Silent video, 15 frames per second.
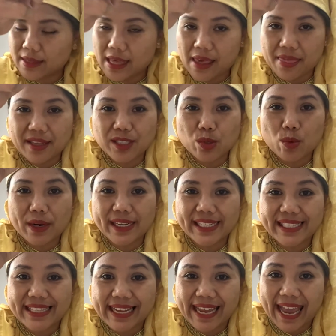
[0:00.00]
This one
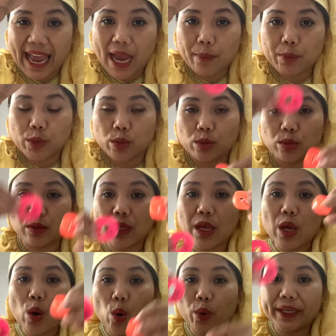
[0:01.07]
is the capital
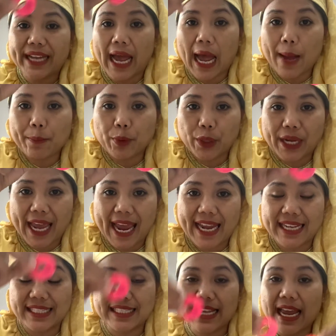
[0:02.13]
or the
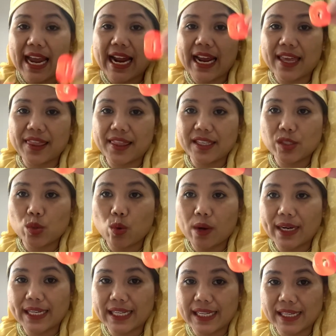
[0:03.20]
uppercase and this
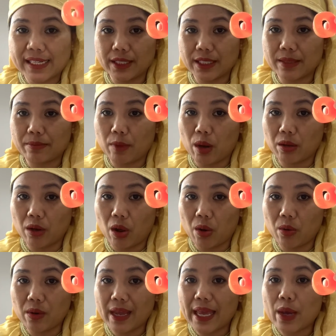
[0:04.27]
one is small
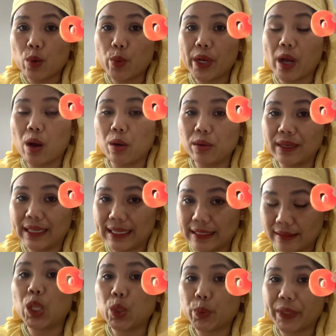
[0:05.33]
o we call
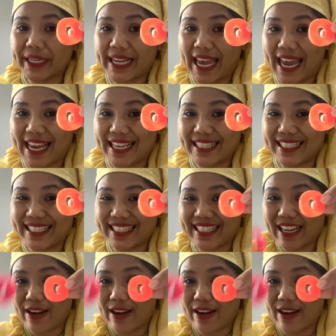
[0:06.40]
lowercase.